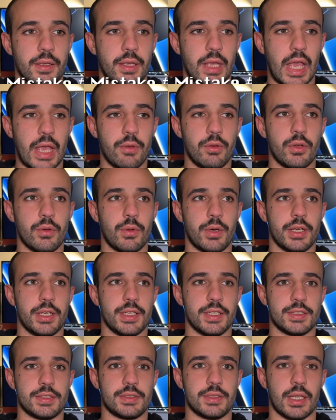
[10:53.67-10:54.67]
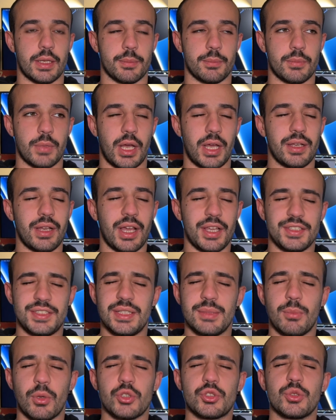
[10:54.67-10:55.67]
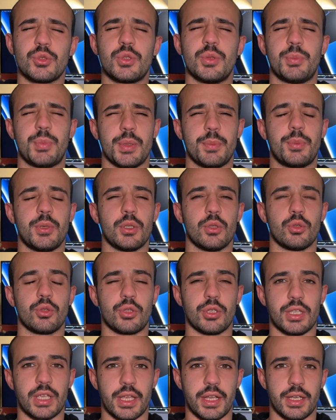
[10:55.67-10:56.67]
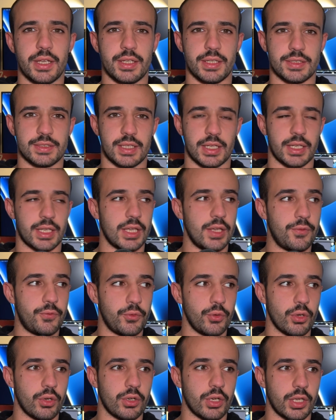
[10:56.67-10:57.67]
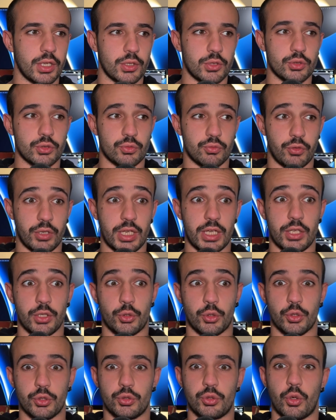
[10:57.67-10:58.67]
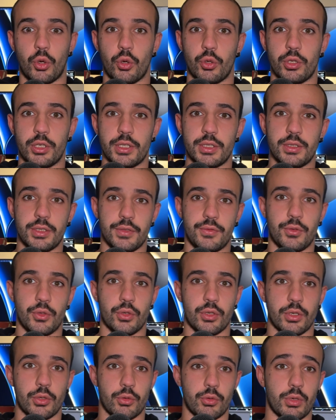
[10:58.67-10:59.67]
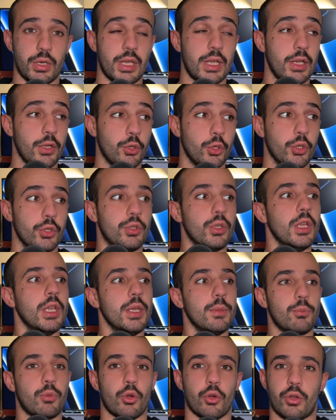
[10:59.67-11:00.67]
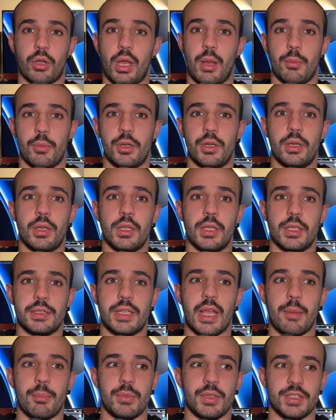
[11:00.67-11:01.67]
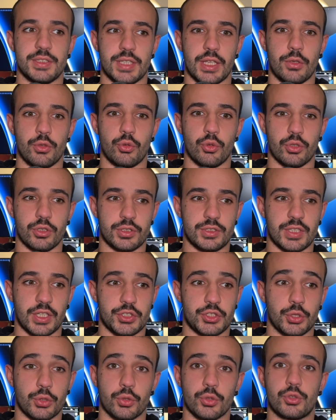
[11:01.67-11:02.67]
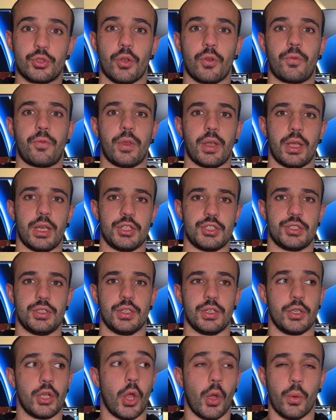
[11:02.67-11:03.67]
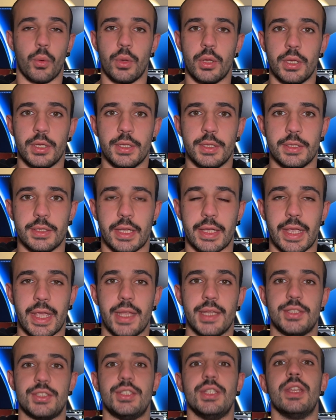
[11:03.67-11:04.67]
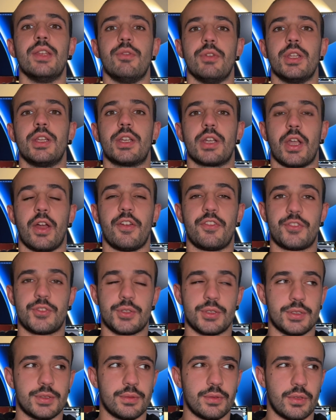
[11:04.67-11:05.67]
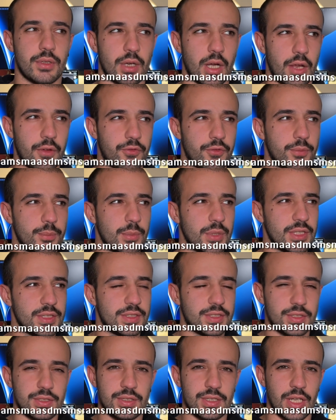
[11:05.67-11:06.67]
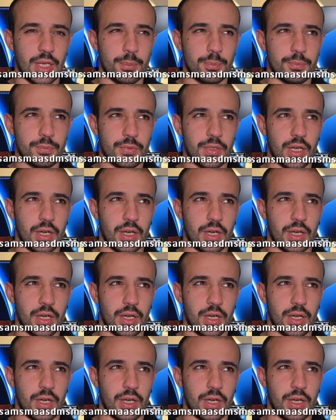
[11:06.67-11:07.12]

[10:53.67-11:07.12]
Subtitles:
everyone is like, I see most of the people looking at it is like, if you're a really good coder, if you're a really good programmer, that means that you're such a good software engineer. No, like engineering, craftsmanship,